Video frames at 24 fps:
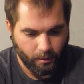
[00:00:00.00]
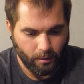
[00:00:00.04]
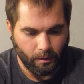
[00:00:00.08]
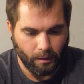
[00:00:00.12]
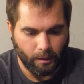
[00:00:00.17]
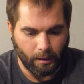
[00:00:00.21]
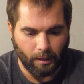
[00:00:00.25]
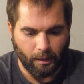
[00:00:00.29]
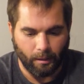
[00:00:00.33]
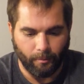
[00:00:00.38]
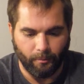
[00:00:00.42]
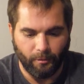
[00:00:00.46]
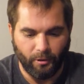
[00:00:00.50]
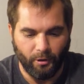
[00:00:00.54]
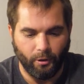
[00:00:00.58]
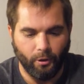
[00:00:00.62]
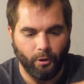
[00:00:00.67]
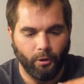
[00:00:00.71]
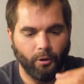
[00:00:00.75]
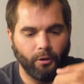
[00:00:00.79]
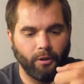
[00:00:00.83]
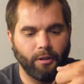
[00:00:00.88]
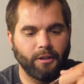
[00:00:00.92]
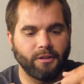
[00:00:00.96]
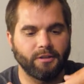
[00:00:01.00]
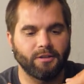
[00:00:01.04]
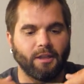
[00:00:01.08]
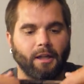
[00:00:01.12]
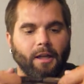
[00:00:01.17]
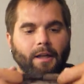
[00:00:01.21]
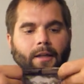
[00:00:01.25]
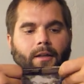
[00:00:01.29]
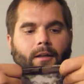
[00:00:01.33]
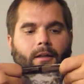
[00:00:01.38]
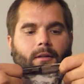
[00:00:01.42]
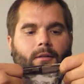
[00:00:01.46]
Um, the hood is
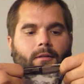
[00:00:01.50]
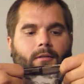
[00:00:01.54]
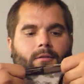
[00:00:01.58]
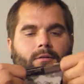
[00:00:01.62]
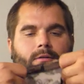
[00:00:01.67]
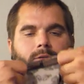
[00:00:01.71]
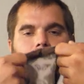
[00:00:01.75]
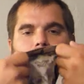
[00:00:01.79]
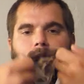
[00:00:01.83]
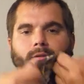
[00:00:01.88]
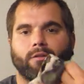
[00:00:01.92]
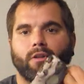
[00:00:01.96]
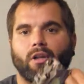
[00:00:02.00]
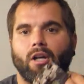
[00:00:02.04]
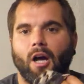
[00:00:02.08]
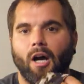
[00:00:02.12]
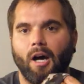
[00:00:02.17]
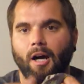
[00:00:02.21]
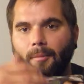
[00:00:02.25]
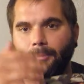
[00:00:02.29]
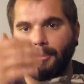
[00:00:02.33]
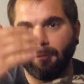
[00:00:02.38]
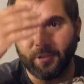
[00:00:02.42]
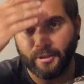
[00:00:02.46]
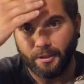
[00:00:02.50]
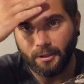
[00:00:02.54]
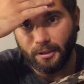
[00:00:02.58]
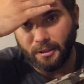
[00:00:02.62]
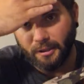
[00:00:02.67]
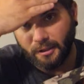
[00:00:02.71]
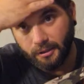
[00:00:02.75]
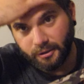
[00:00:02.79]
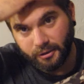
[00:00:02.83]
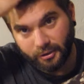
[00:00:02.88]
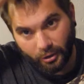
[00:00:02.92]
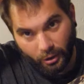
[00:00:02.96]
like sort of cupped
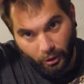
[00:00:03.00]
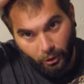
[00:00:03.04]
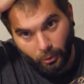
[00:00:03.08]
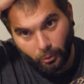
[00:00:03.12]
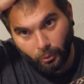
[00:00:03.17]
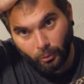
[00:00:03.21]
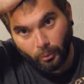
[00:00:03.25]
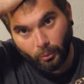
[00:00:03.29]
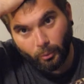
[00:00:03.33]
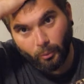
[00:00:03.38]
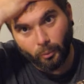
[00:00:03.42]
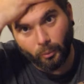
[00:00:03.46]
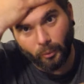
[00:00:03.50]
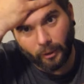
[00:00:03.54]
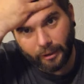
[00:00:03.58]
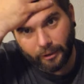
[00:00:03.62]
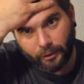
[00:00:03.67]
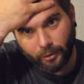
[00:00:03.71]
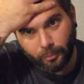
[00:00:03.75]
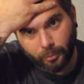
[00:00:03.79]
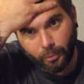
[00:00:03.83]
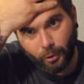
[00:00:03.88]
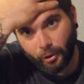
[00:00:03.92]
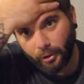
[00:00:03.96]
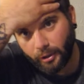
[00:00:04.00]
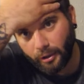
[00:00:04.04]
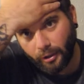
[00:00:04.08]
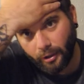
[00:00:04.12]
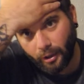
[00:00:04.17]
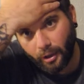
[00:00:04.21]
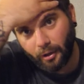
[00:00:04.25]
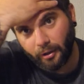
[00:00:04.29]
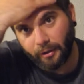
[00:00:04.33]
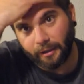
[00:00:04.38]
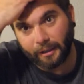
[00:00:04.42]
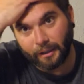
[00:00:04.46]
so when you put it
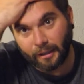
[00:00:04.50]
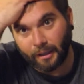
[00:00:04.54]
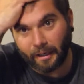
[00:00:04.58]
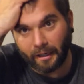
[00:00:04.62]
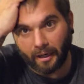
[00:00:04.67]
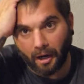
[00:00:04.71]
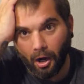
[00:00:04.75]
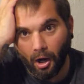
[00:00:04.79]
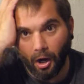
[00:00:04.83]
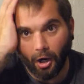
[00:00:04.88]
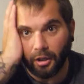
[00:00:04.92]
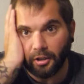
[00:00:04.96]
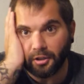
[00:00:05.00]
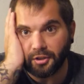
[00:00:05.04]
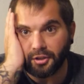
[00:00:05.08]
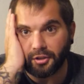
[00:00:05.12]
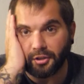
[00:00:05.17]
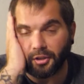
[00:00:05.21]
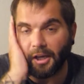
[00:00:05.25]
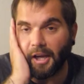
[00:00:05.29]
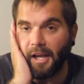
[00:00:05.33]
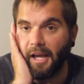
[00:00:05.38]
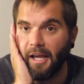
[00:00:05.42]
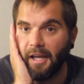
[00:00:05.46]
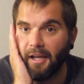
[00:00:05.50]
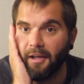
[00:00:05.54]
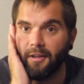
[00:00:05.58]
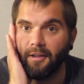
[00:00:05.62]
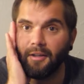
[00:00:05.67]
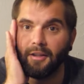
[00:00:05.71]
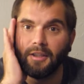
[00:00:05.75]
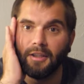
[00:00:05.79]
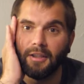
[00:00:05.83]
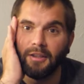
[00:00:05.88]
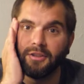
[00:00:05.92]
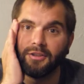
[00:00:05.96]
on, it like hugs your head.
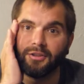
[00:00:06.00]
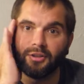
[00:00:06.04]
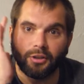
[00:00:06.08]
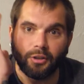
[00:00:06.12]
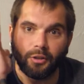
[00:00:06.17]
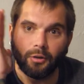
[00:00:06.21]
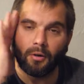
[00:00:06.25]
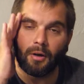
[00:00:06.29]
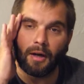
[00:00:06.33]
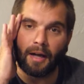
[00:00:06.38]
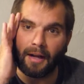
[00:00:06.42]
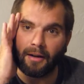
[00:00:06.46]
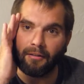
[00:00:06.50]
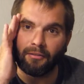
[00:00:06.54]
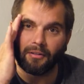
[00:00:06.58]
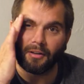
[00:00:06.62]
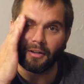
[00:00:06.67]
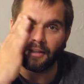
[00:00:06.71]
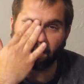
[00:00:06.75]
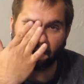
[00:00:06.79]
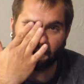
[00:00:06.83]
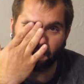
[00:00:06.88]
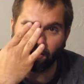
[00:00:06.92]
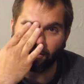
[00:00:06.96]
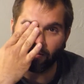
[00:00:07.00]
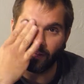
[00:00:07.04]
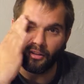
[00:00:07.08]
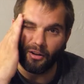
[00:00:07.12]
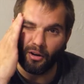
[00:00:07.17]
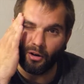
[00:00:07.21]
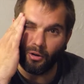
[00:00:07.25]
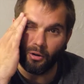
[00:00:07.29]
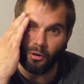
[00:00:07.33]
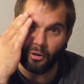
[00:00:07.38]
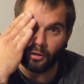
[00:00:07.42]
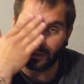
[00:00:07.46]
So you don't have like the
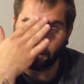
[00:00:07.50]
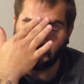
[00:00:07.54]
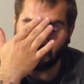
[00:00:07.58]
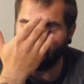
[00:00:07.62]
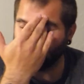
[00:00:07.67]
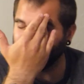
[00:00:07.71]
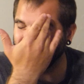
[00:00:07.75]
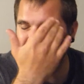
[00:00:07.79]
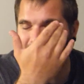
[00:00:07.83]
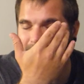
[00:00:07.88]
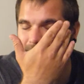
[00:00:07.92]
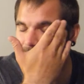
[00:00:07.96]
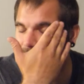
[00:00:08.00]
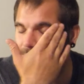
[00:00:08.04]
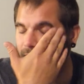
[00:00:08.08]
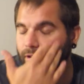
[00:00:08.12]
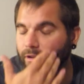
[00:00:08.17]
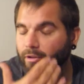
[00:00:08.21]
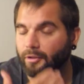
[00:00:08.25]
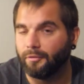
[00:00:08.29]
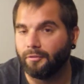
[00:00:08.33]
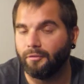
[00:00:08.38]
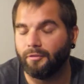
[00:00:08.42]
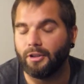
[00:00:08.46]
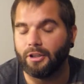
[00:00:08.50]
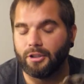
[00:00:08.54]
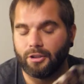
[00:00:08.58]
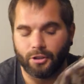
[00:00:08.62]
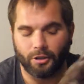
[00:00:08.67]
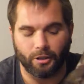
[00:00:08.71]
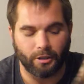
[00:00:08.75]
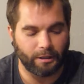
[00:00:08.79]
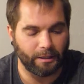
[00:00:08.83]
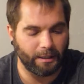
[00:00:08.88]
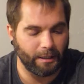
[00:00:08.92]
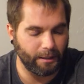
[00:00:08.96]
hood like getting in your
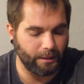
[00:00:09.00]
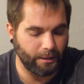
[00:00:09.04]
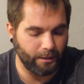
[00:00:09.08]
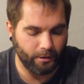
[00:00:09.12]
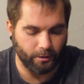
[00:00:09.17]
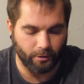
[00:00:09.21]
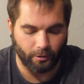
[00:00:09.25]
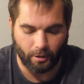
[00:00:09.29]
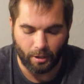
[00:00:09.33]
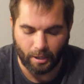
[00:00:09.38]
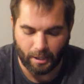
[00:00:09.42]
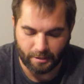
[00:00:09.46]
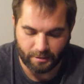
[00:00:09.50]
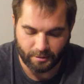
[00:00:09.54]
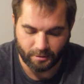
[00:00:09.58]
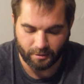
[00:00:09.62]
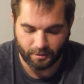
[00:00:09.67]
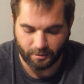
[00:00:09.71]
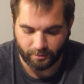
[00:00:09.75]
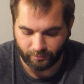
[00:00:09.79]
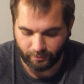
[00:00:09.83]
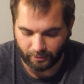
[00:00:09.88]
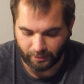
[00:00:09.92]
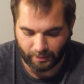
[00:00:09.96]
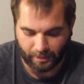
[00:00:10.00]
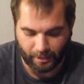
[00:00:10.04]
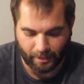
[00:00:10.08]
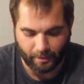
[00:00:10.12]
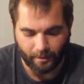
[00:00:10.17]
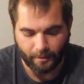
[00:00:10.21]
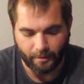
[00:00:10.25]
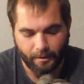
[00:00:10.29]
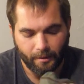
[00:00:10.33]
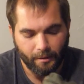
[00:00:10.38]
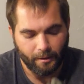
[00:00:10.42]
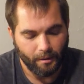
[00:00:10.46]
vision, getting in your eyes and stuff like
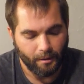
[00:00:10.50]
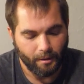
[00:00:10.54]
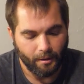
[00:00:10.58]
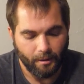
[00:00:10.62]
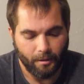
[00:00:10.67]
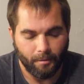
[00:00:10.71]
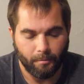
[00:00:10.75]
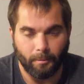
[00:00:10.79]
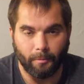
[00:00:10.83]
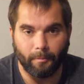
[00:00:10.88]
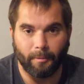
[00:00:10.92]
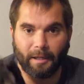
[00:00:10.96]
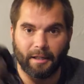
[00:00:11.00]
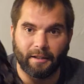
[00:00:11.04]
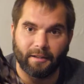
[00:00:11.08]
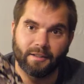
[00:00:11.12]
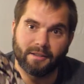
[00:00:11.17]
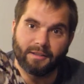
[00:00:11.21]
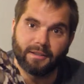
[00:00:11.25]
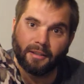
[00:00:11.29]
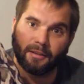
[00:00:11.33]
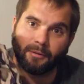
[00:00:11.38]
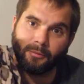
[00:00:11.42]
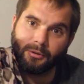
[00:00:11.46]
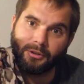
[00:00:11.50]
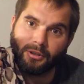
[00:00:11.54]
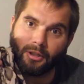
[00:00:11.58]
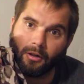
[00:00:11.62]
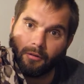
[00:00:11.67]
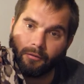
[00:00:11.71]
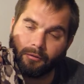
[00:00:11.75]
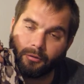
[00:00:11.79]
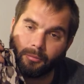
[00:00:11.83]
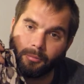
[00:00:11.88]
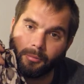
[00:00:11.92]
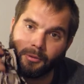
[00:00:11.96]
that. But man, this thing was
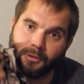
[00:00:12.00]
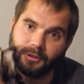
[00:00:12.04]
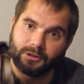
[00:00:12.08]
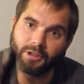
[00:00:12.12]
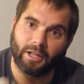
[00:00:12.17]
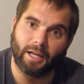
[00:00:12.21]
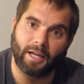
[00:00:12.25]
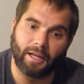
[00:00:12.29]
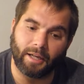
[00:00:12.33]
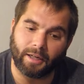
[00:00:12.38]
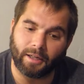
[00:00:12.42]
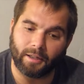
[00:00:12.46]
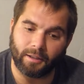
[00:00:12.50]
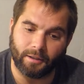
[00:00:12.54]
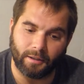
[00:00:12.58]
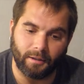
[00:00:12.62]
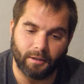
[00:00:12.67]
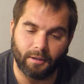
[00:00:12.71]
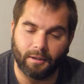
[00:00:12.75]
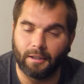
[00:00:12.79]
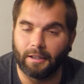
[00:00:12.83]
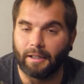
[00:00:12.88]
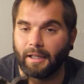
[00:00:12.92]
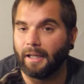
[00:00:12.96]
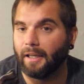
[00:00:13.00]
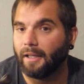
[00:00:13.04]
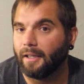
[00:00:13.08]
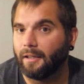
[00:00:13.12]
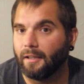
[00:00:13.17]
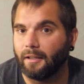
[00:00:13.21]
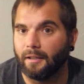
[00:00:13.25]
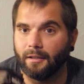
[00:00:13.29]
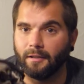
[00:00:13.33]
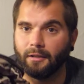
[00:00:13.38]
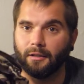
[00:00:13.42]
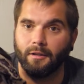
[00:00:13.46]
comfortable as heck.
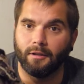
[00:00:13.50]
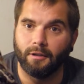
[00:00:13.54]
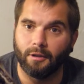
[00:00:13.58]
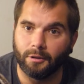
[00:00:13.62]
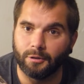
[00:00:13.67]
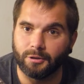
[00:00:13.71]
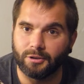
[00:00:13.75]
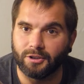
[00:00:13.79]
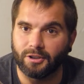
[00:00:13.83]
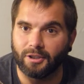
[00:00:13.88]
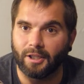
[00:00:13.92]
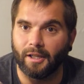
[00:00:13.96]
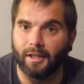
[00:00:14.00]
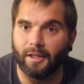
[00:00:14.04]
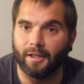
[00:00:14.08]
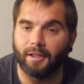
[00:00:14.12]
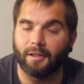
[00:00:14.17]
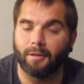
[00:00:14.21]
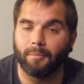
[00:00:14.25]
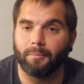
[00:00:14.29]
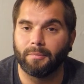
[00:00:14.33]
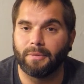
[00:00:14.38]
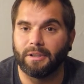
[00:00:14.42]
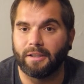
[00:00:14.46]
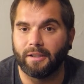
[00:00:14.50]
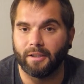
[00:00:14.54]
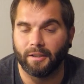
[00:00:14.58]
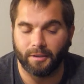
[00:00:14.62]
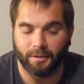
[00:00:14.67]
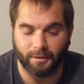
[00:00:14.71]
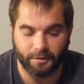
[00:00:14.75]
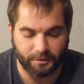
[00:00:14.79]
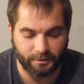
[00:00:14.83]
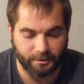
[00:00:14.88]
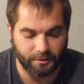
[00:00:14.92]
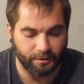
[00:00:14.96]
Again, no stank
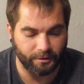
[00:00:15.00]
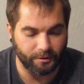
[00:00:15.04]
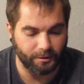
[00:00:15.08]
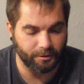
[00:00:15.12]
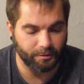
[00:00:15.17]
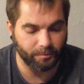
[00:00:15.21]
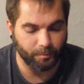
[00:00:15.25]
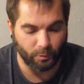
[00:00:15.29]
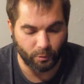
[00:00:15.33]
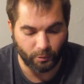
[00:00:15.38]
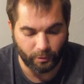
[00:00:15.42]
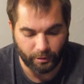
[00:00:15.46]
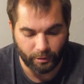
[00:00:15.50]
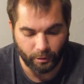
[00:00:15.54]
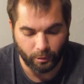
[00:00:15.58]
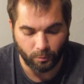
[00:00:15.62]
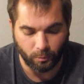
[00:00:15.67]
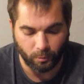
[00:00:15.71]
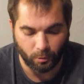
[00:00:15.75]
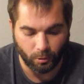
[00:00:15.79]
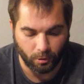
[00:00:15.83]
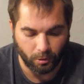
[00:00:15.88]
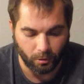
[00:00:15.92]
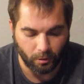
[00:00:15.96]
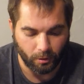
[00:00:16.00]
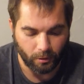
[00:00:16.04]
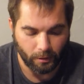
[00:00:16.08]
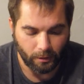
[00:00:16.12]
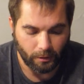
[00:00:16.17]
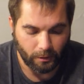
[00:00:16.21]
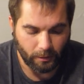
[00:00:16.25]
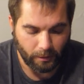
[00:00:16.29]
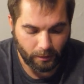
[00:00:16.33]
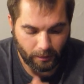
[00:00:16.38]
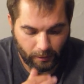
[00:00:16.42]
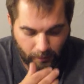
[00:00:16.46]
because it's merino wool.
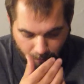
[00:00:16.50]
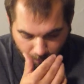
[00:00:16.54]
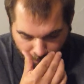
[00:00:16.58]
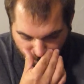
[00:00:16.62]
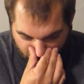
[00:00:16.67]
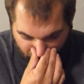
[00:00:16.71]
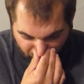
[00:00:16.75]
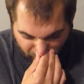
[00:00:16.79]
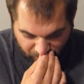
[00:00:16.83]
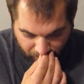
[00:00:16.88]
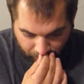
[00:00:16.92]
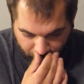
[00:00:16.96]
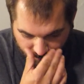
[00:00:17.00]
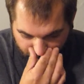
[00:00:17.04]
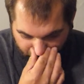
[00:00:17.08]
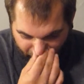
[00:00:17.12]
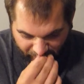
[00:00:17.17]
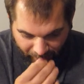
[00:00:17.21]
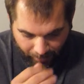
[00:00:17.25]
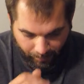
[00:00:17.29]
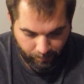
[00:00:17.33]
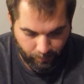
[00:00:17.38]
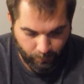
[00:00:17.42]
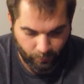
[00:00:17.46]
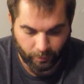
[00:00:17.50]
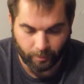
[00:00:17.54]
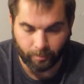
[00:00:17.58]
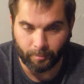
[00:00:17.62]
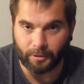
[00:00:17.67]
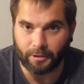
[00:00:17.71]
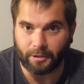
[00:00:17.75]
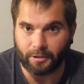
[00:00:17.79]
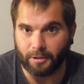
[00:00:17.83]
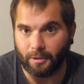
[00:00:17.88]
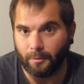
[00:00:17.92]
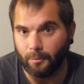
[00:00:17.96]
Um, and I pretty
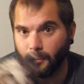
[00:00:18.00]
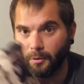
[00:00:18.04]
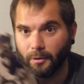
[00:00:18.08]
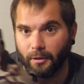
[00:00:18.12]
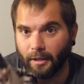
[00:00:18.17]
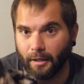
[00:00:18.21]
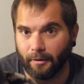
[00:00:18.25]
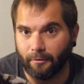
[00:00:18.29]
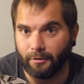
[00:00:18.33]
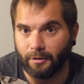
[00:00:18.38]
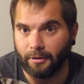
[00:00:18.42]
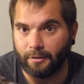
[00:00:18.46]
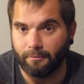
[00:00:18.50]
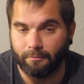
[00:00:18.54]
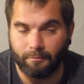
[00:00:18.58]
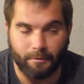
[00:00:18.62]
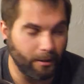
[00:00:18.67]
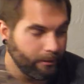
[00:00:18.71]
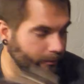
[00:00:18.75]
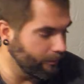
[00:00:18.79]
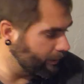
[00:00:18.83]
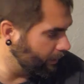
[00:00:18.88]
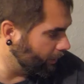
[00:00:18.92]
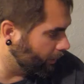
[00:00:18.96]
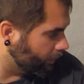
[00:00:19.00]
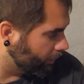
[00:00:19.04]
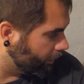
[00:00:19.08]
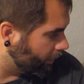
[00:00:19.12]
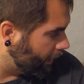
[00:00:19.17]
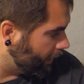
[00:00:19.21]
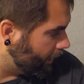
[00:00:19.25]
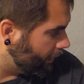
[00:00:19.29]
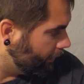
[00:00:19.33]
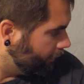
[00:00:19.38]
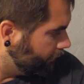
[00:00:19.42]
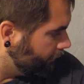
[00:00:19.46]
much, I wore it every, every darn
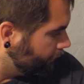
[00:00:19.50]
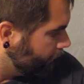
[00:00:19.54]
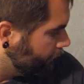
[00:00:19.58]
day.